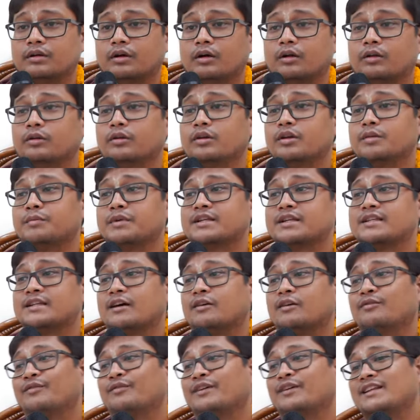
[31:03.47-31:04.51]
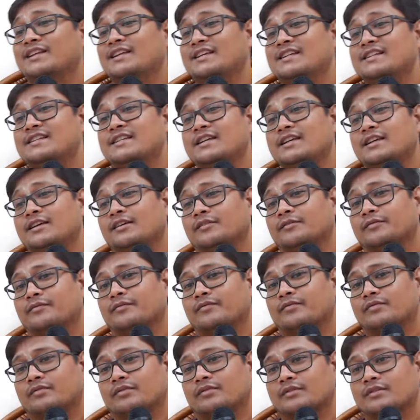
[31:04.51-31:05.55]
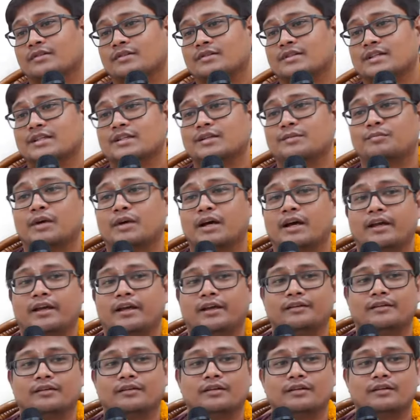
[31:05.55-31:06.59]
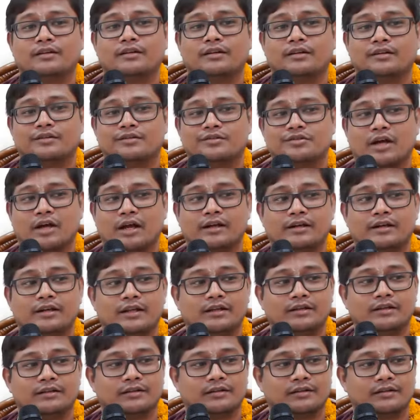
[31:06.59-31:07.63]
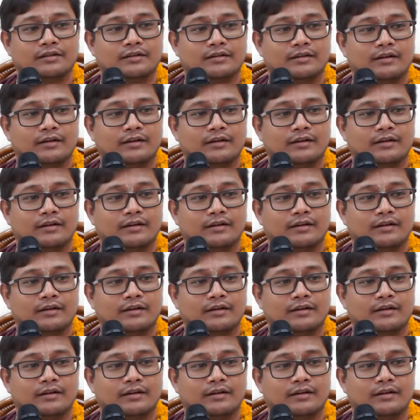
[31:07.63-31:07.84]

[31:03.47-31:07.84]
Although it may sound very easy just by chanting